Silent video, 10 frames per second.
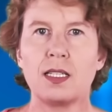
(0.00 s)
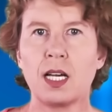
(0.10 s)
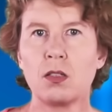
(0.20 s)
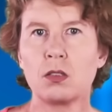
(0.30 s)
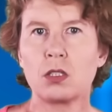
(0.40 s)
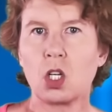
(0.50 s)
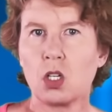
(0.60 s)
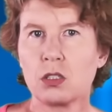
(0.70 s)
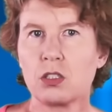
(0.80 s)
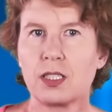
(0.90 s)
Now,
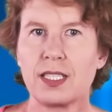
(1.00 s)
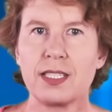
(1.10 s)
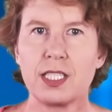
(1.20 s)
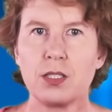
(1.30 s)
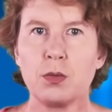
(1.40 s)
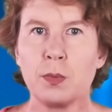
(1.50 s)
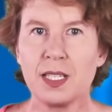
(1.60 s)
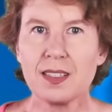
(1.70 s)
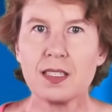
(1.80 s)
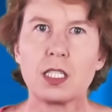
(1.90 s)
contrary to
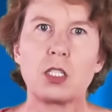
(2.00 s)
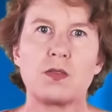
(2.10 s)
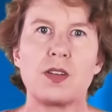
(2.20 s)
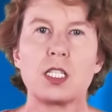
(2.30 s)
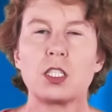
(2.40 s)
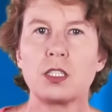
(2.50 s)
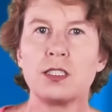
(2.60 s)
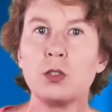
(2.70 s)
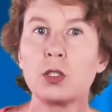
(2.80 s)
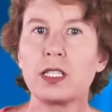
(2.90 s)
myth, conventional
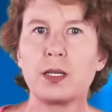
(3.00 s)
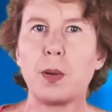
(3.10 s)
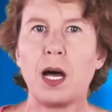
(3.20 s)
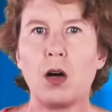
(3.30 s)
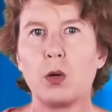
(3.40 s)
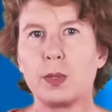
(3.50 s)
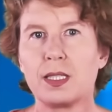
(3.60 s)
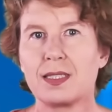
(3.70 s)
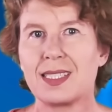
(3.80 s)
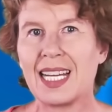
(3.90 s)
nuclear power
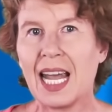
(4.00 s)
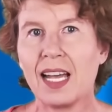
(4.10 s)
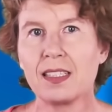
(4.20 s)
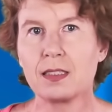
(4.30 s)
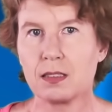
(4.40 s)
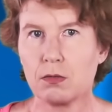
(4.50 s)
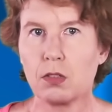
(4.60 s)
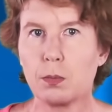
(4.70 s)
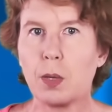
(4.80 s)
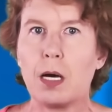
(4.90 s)
plants can
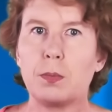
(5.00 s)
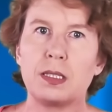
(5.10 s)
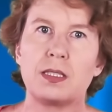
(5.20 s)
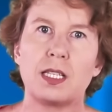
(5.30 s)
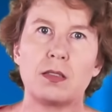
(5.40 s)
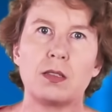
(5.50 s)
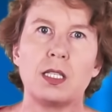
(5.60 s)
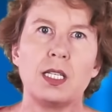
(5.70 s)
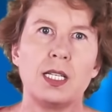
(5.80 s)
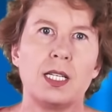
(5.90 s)
ramp up and down,
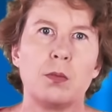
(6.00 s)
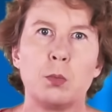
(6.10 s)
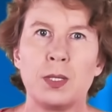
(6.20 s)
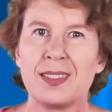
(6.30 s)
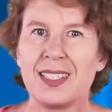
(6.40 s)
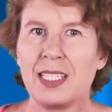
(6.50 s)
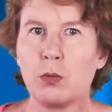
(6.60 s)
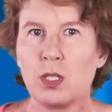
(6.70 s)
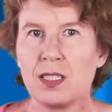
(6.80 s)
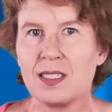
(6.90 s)
but they
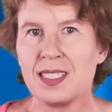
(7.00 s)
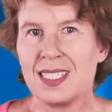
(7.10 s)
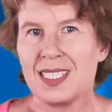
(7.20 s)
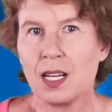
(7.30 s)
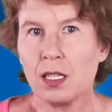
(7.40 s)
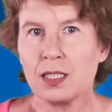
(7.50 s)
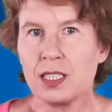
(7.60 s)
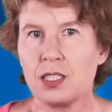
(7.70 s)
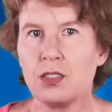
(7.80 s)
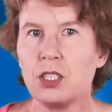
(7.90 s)
weren't
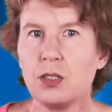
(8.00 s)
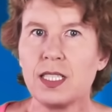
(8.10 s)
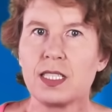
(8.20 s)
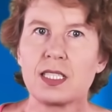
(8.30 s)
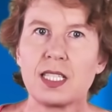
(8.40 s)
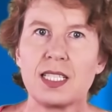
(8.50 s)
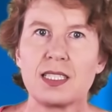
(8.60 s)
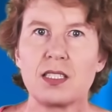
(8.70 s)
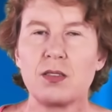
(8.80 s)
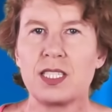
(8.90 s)
designed to do it,
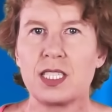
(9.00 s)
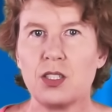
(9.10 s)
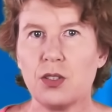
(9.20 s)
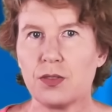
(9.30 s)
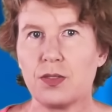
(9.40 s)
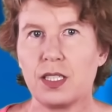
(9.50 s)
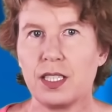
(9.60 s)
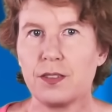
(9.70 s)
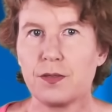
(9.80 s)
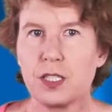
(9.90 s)
and so it's not
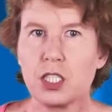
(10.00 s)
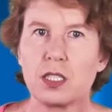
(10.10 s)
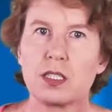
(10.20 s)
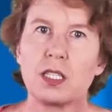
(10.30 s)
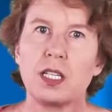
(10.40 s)
very efficient.